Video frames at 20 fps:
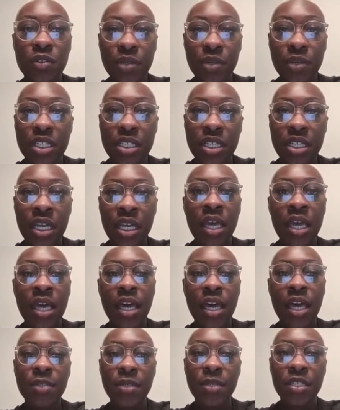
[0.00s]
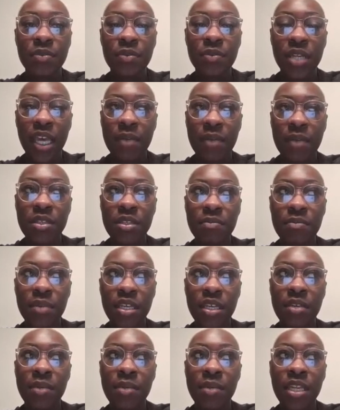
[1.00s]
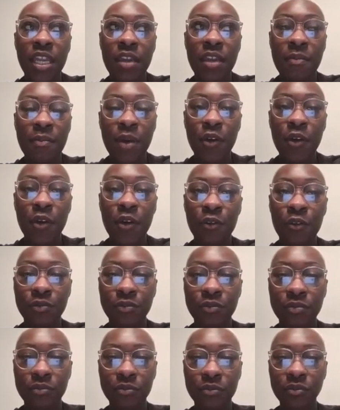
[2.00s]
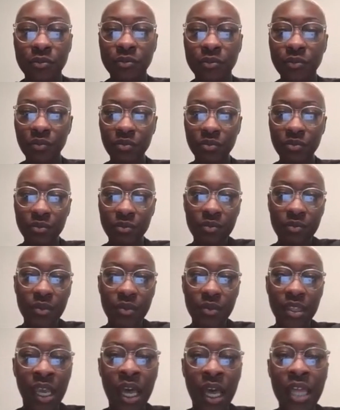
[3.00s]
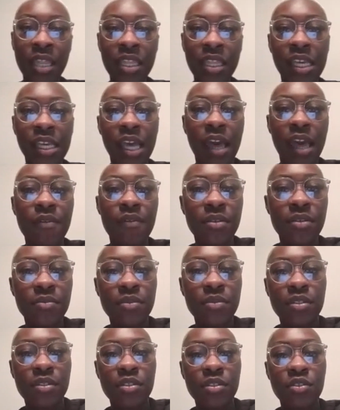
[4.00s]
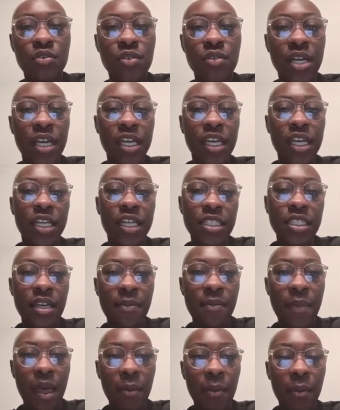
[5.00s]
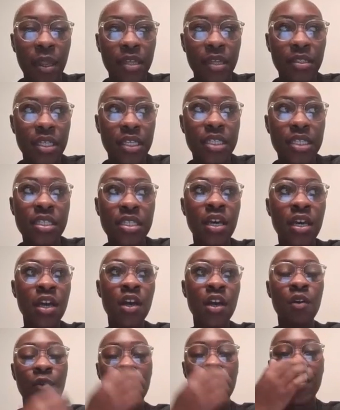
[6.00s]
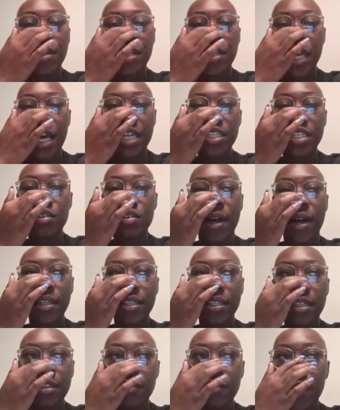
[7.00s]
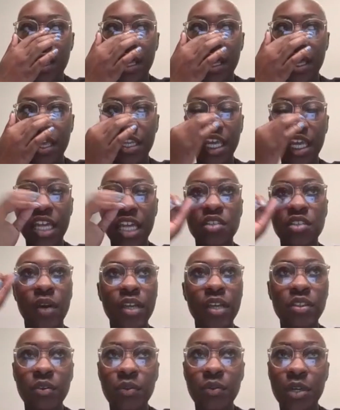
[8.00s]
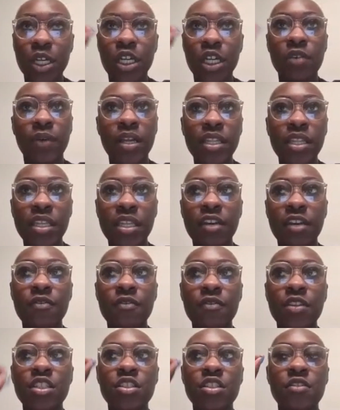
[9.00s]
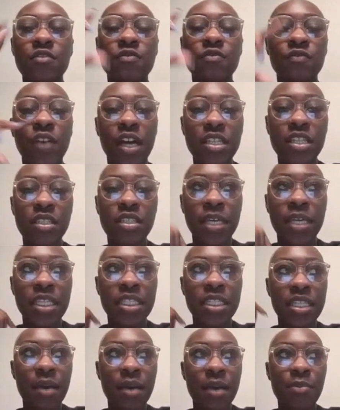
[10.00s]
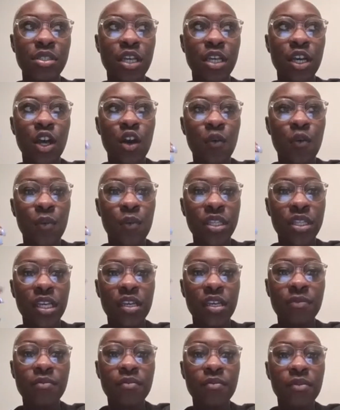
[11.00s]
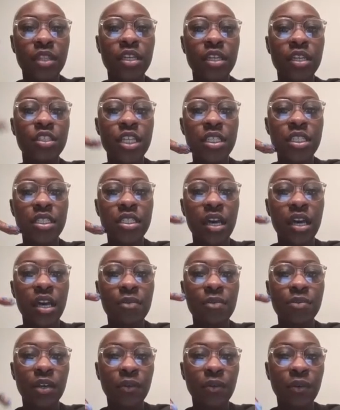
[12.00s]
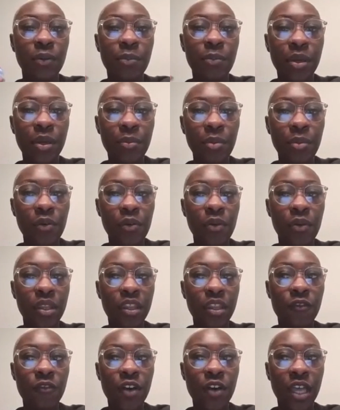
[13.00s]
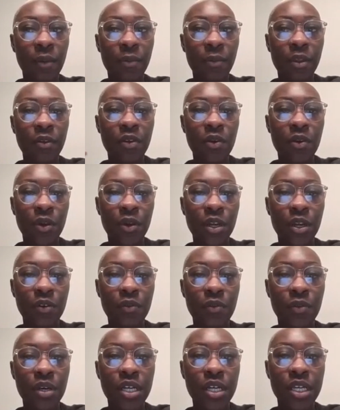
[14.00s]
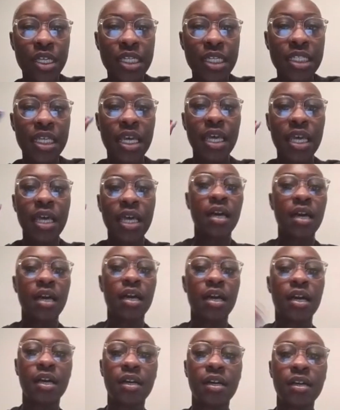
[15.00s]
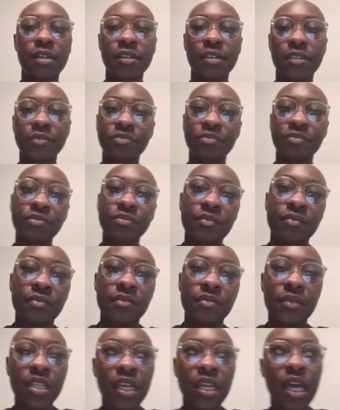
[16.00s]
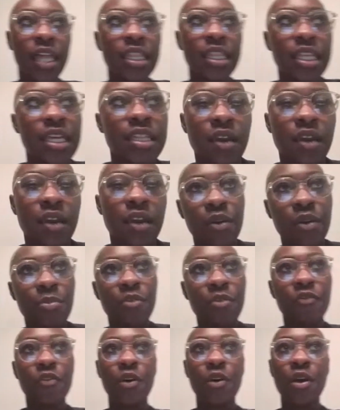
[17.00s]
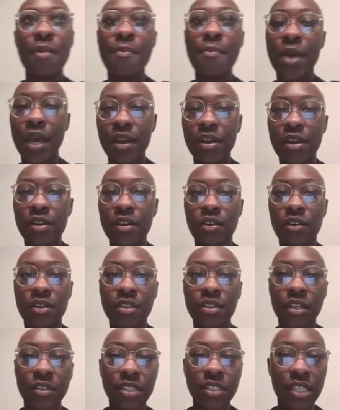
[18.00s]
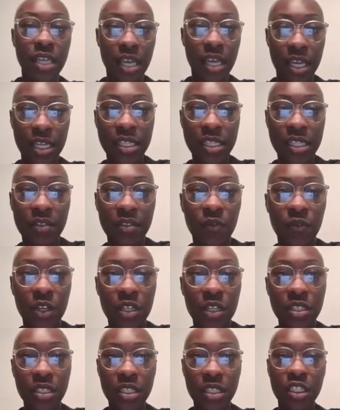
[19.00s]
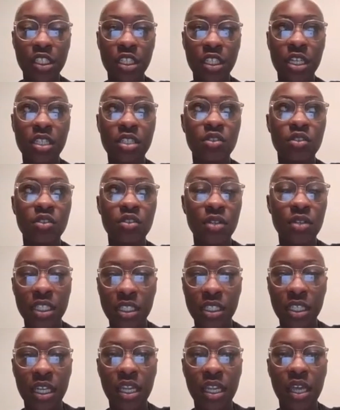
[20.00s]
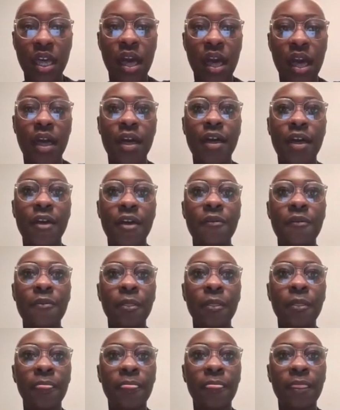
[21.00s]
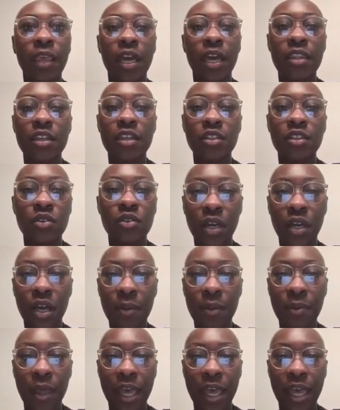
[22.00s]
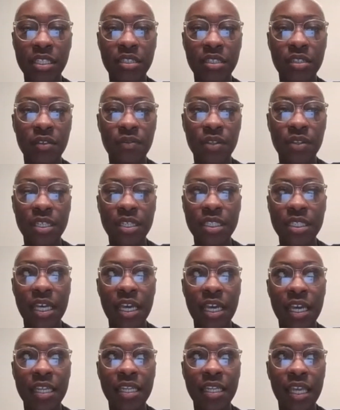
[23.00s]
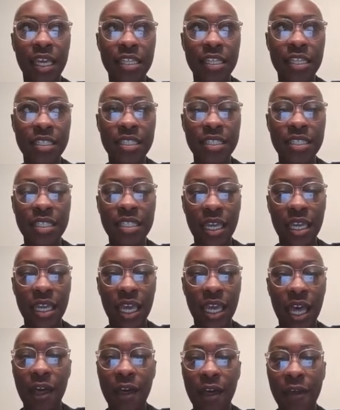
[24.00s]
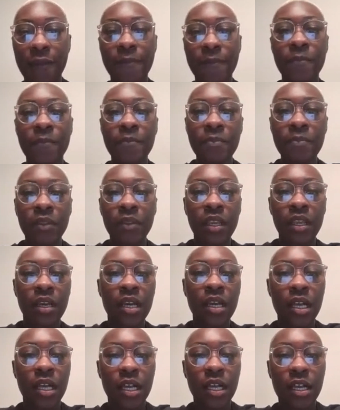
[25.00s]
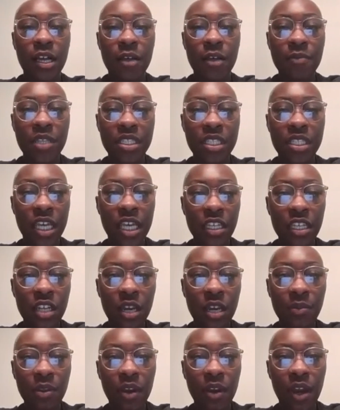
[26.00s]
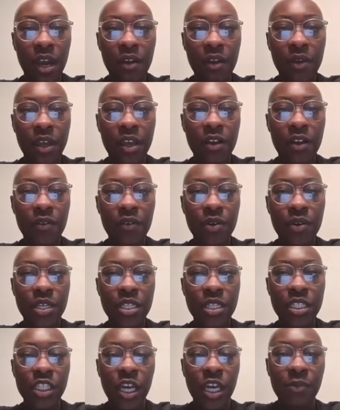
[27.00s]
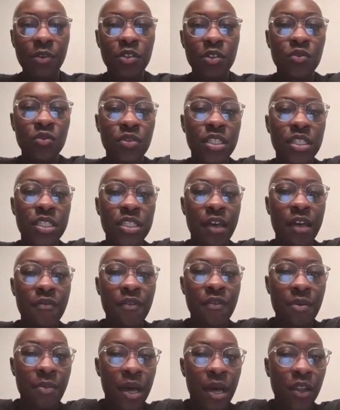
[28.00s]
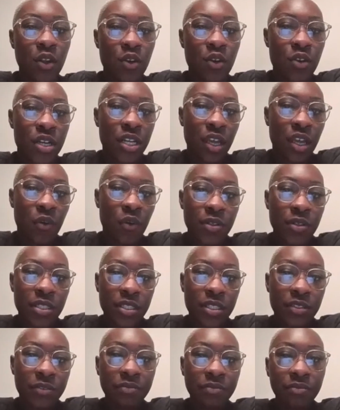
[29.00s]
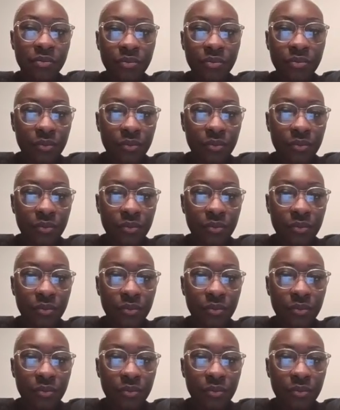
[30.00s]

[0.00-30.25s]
which, especially when it came to mean, median, and mode. I think having them to do a concept map like this, where they had to write the word, write the definition, find some examples that go with it, just to help them remember what the vocabulary word was. I think they would have performed better on their test versus just doing a study guide and then doing a couple activities that enhance the study guide. The second chapter I read was chapter 27 by Lloyd and Wilson,